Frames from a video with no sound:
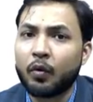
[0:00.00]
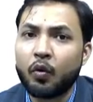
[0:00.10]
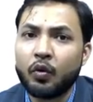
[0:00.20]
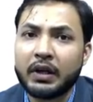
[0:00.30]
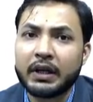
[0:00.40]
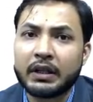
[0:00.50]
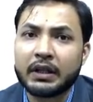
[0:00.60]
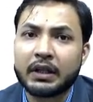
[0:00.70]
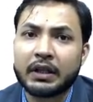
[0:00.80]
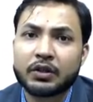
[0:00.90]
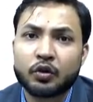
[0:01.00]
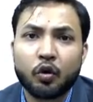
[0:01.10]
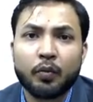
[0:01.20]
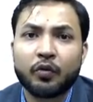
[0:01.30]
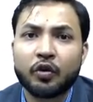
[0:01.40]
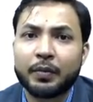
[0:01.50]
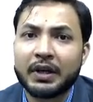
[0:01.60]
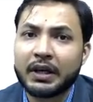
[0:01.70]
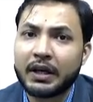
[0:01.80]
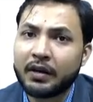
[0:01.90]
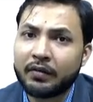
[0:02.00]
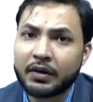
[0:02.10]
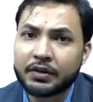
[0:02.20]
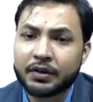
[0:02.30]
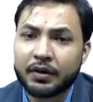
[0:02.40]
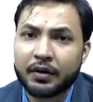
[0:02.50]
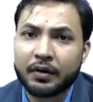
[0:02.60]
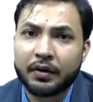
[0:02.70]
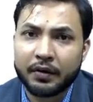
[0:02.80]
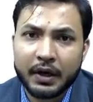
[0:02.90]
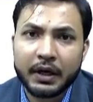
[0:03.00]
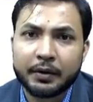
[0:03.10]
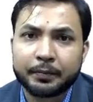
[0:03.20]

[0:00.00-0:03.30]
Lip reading: only the slope would be inverse, right?